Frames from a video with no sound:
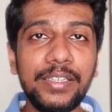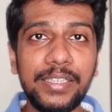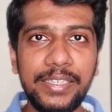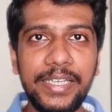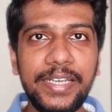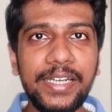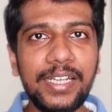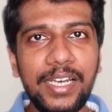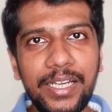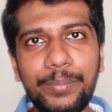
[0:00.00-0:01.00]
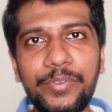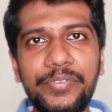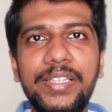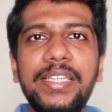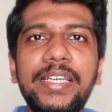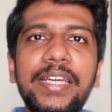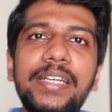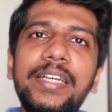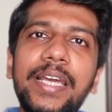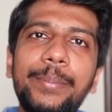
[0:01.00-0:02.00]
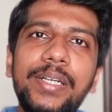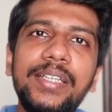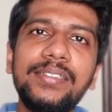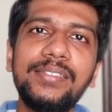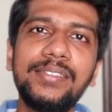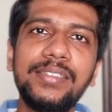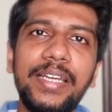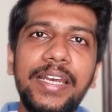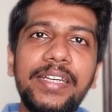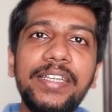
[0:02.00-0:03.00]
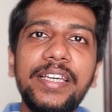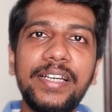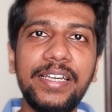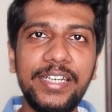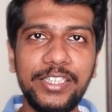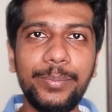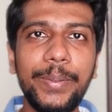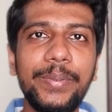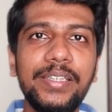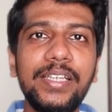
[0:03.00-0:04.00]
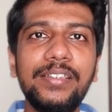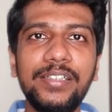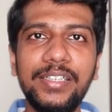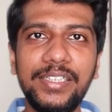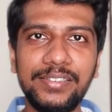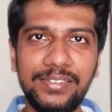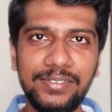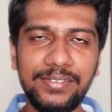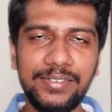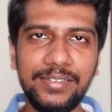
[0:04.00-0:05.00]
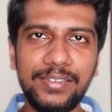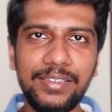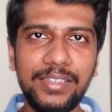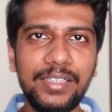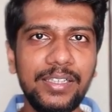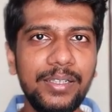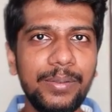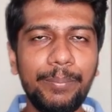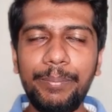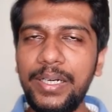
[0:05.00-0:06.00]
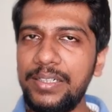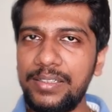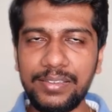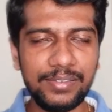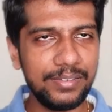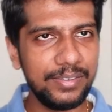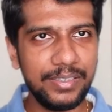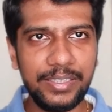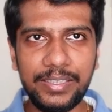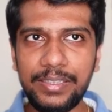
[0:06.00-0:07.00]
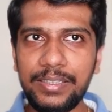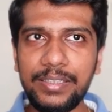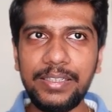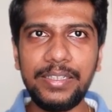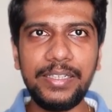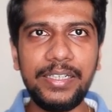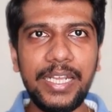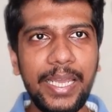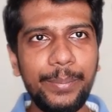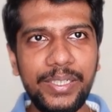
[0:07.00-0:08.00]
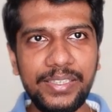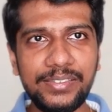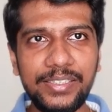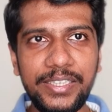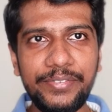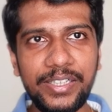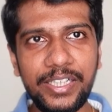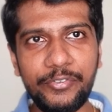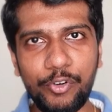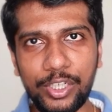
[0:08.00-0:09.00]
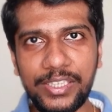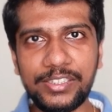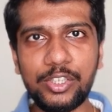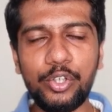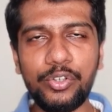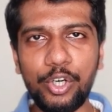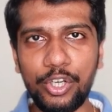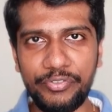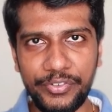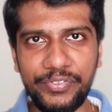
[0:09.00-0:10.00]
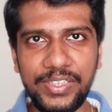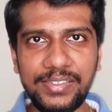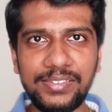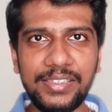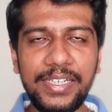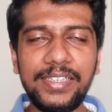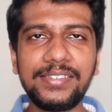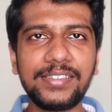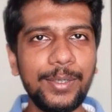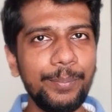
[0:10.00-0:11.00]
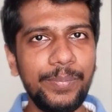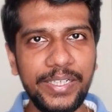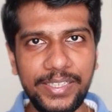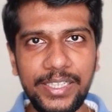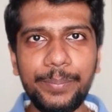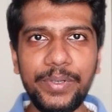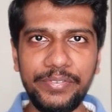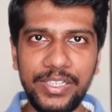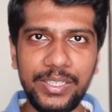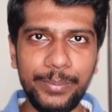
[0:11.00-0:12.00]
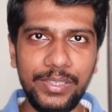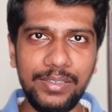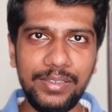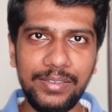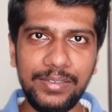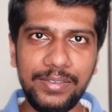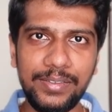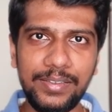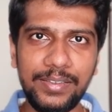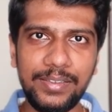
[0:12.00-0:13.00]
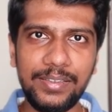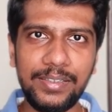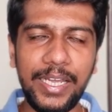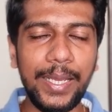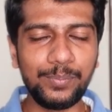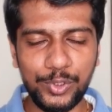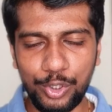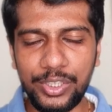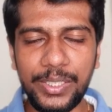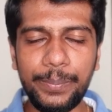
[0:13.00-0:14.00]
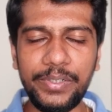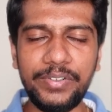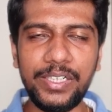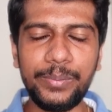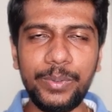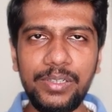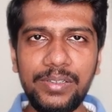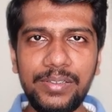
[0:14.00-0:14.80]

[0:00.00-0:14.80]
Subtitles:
They get alarmed when they get diabetes at a younger age, maybe in their 30s. But diabetes, even at 40s or 50s, it is completely preventable. Absolutely preventable.